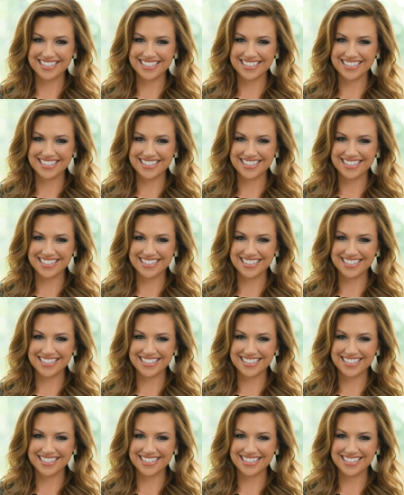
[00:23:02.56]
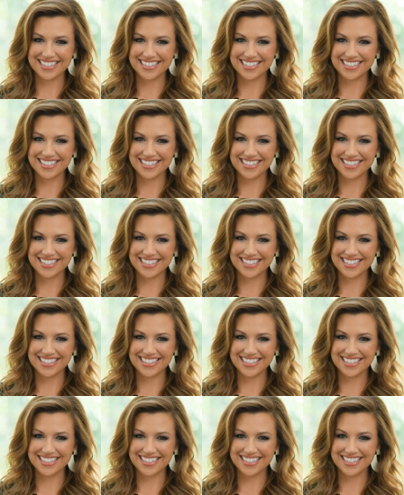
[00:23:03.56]

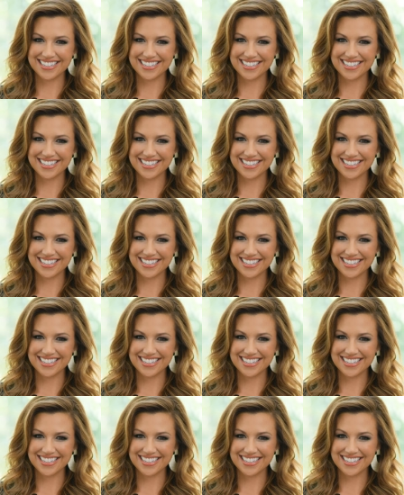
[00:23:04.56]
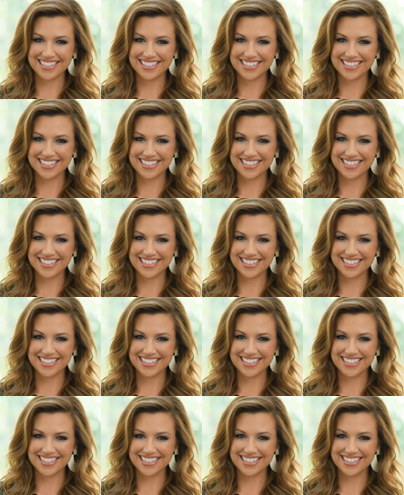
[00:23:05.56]

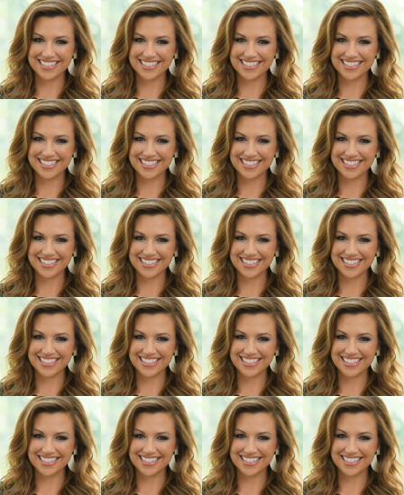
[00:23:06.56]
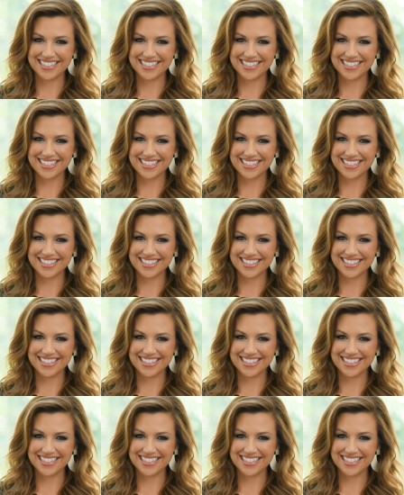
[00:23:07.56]
(no lip movement)